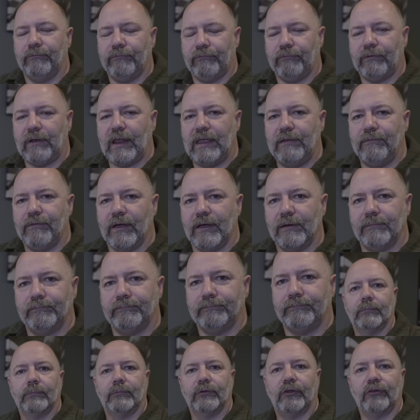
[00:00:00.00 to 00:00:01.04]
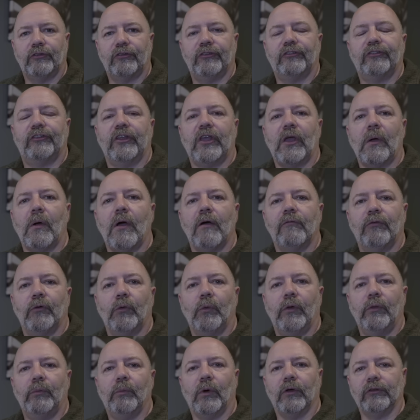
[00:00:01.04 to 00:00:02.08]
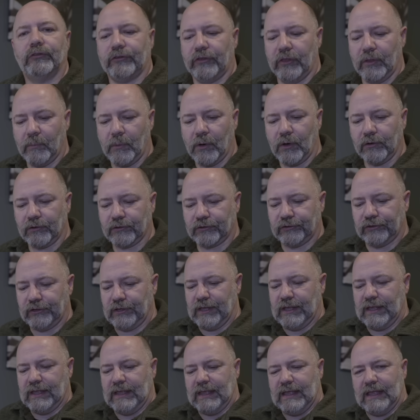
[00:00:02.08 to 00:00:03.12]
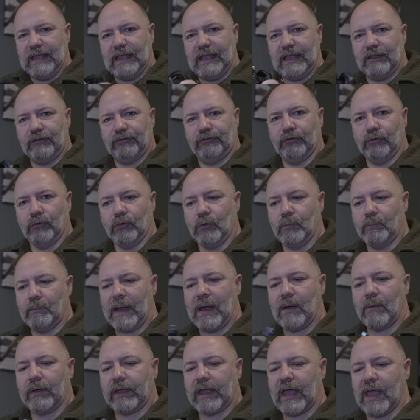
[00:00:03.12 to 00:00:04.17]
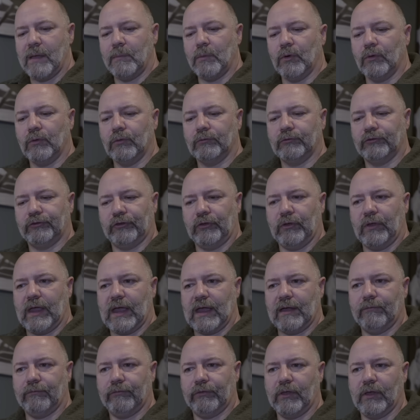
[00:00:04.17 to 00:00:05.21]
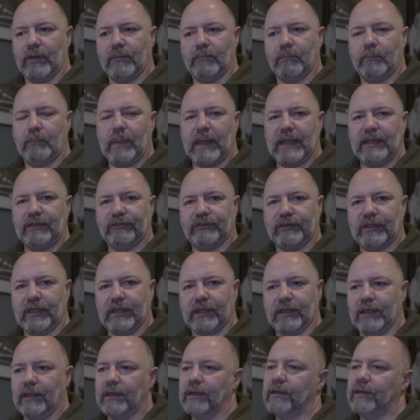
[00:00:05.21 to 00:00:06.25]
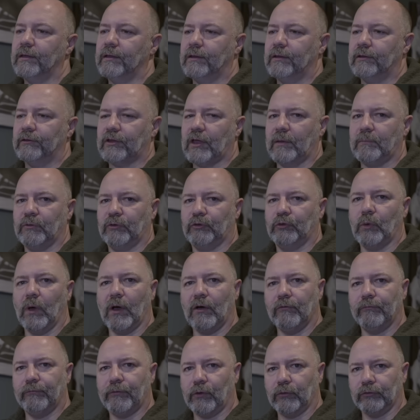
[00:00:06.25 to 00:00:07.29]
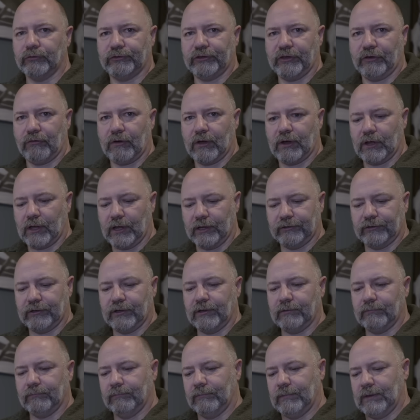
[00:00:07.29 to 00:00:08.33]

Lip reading: flavor. So just to go over with what's in the box, here's your power cable. So you have the basic type of 12-volt cigarette lighter,